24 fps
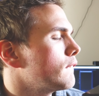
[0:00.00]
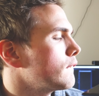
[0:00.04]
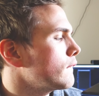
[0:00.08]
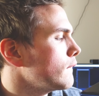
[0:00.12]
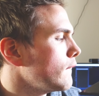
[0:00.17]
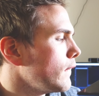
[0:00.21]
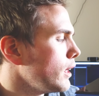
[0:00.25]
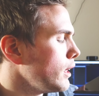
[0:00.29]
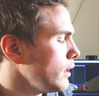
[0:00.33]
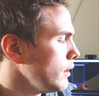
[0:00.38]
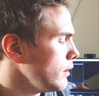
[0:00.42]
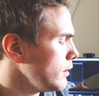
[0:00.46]
you
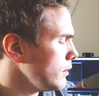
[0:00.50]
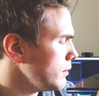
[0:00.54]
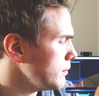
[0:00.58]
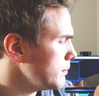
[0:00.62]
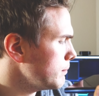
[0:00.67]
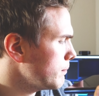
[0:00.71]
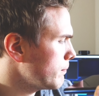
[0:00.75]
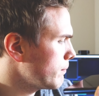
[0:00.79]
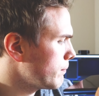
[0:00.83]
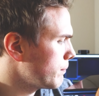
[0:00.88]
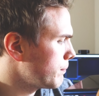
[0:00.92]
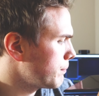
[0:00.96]
say you're the
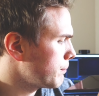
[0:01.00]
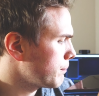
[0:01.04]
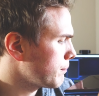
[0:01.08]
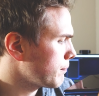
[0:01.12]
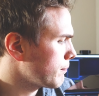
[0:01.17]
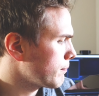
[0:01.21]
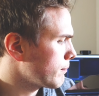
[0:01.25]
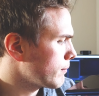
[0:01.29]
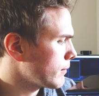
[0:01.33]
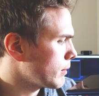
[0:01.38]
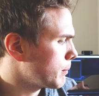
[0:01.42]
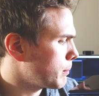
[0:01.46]
best at?
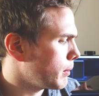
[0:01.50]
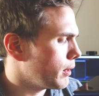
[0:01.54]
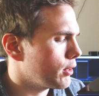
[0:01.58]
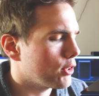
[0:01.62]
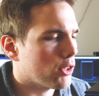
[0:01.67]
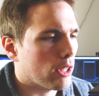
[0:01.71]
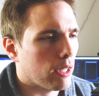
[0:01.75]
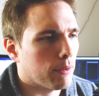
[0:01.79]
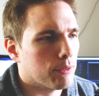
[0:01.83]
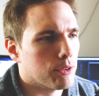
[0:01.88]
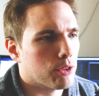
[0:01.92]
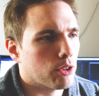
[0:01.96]

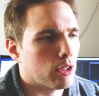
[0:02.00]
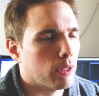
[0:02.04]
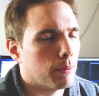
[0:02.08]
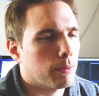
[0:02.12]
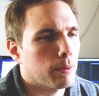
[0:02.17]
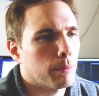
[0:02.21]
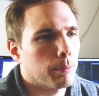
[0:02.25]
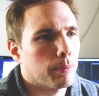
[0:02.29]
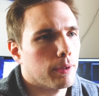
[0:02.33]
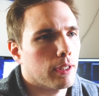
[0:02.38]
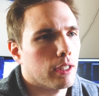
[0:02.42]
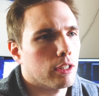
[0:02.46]
Probably
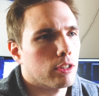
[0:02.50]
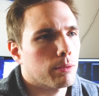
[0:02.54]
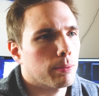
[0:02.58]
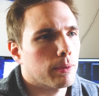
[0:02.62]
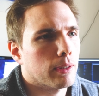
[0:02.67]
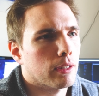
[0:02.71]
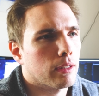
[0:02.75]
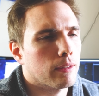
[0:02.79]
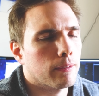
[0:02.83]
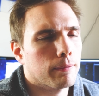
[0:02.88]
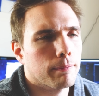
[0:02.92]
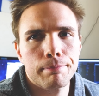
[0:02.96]
JavaScript and
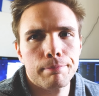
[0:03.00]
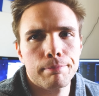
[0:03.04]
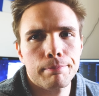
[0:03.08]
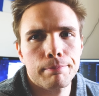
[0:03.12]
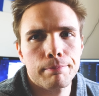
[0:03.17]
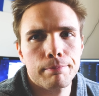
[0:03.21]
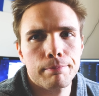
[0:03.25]
PHP.